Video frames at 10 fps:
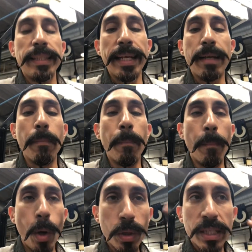that
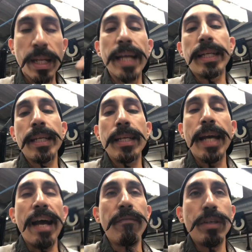most
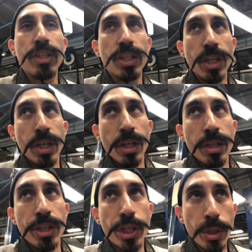likely have us
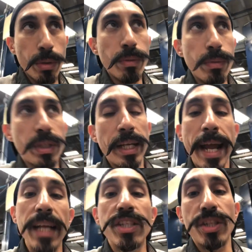choose an
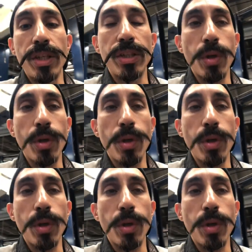answer